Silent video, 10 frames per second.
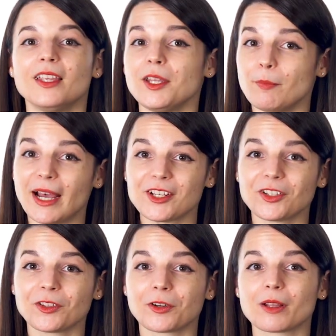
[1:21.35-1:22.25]

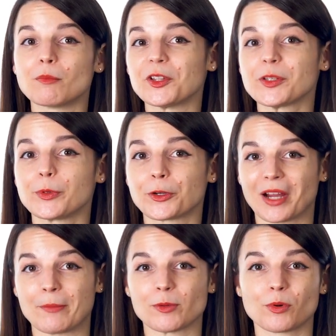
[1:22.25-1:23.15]
Imagine learning multiple
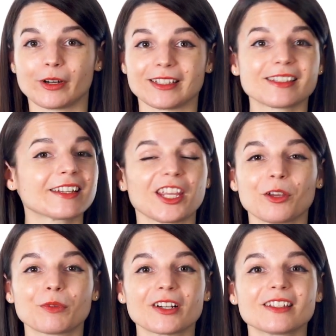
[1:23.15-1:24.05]
grammar points,
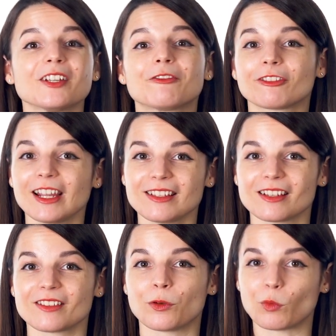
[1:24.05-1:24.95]
keywords, and
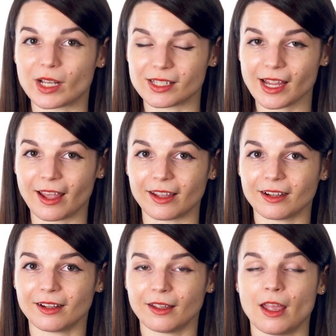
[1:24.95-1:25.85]
phrases in one day.
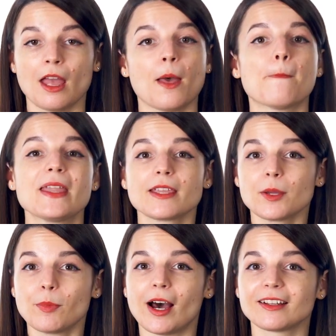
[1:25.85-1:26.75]
Making
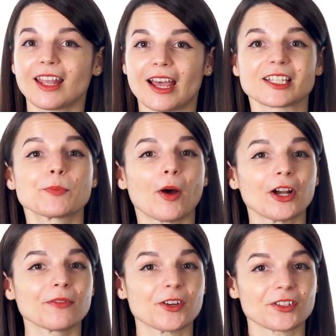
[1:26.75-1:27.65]
podcasts
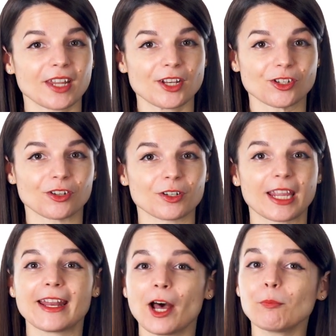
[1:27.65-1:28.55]
part of your schedule
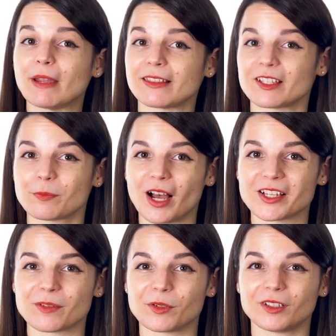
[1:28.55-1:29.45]
can help make this
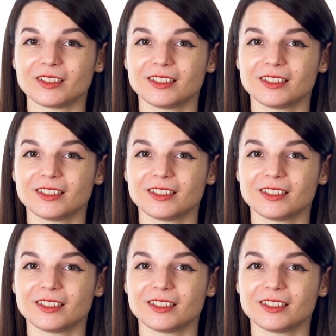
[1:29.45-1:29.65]
possible.